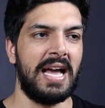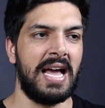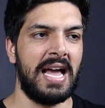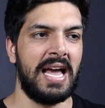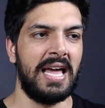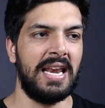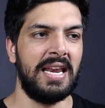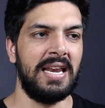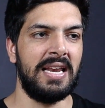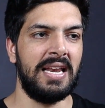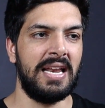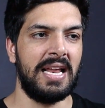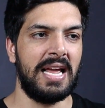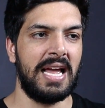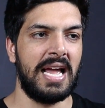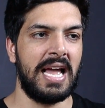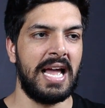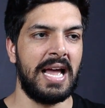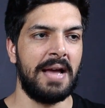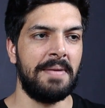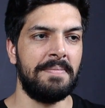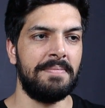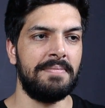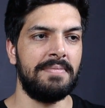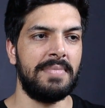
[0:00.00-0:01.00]
L,
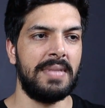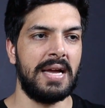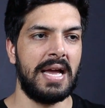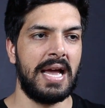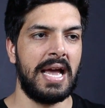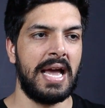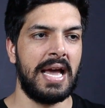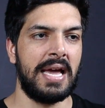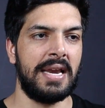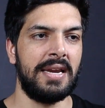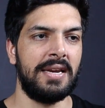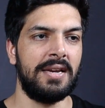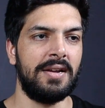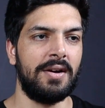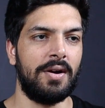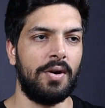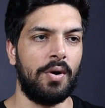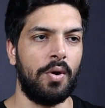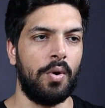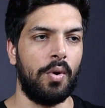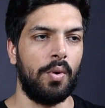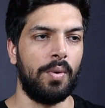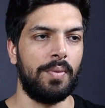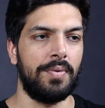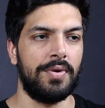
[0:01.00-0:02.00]
M, N, O.